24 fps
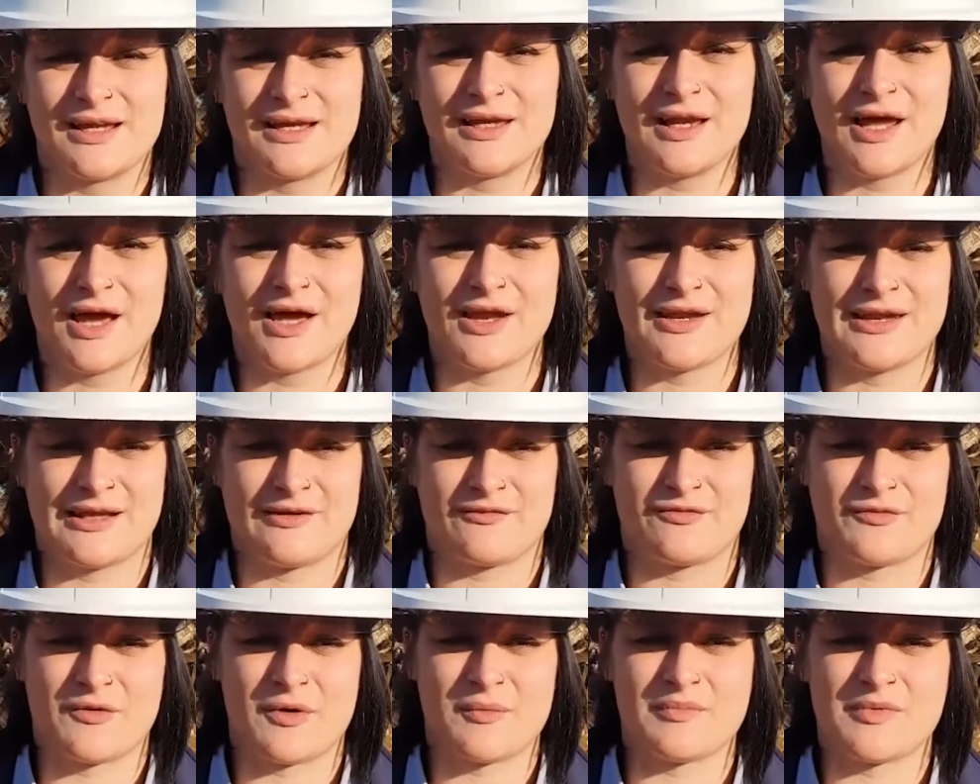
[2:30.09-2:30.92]

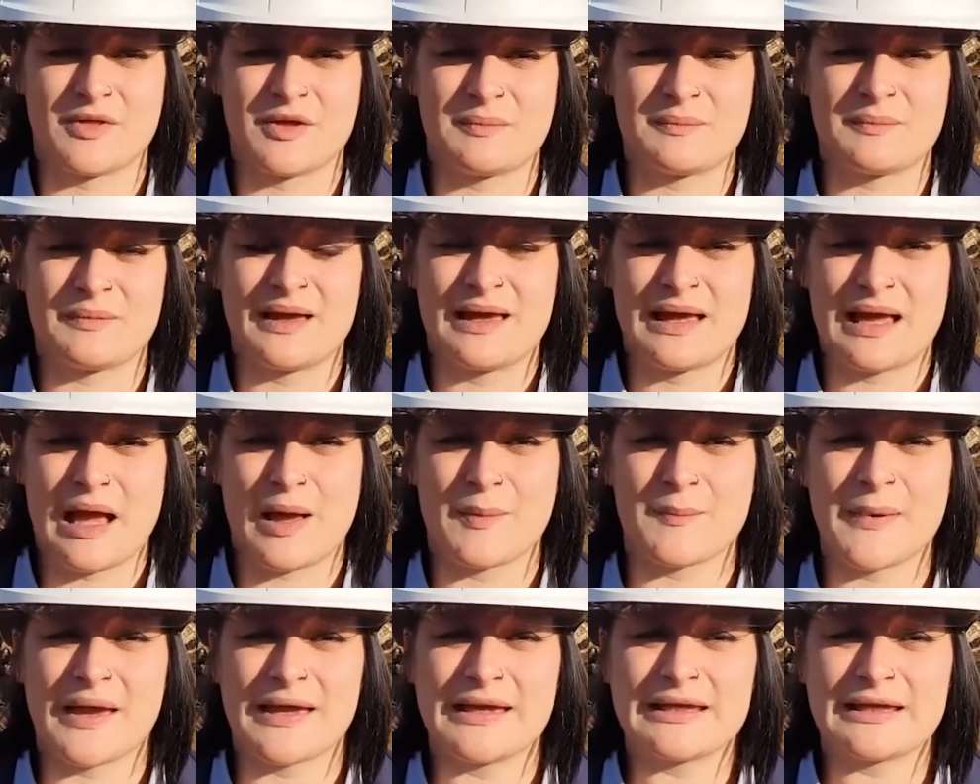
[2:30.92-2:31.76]
learning from them
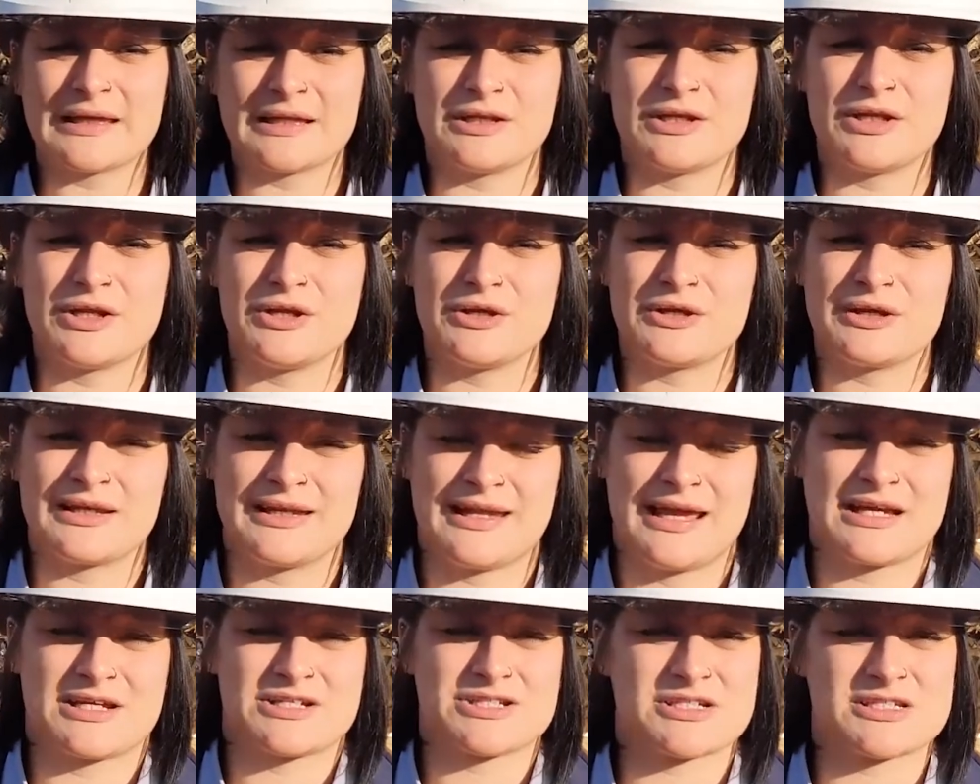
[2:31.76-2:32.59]
and making new
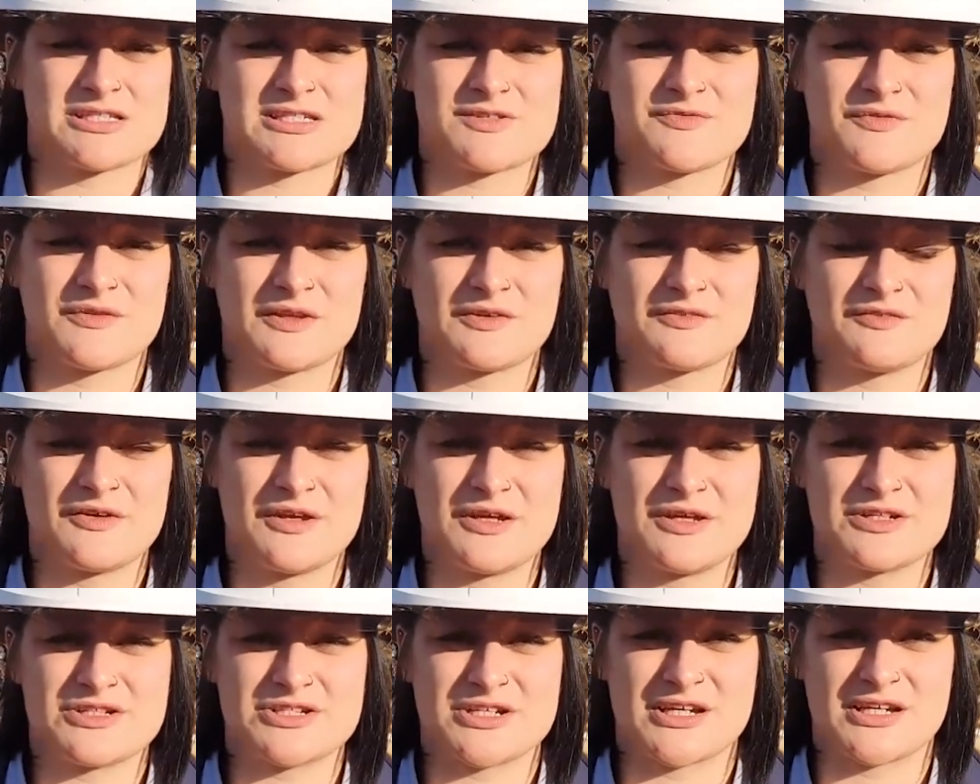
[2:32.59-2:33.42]
connections for the
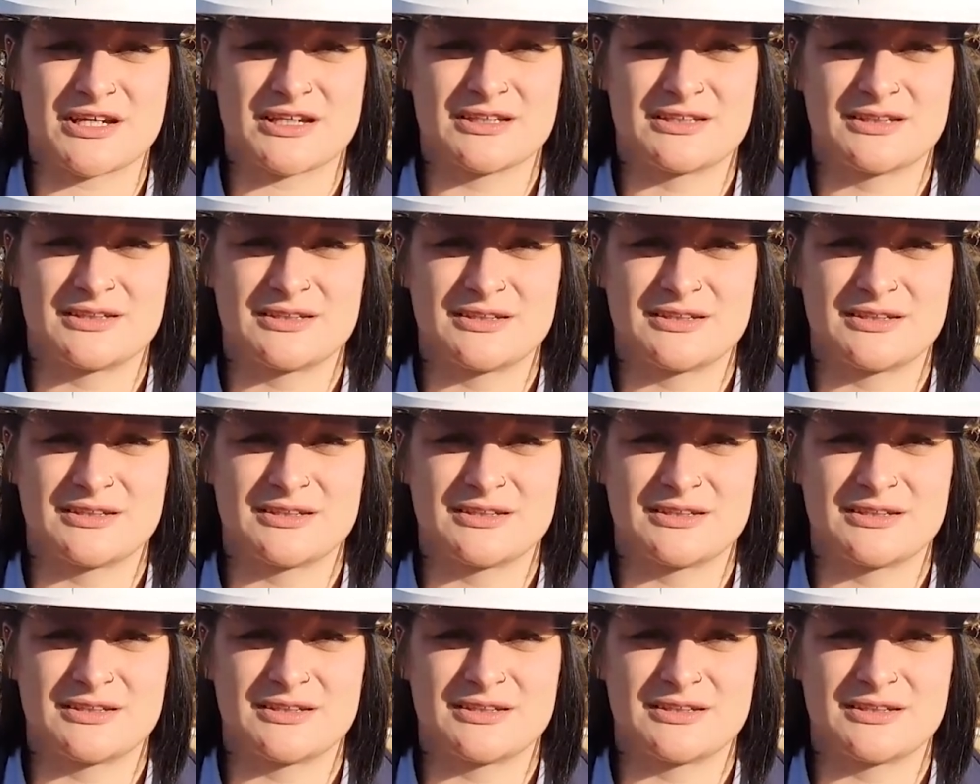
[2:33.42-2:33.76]
future.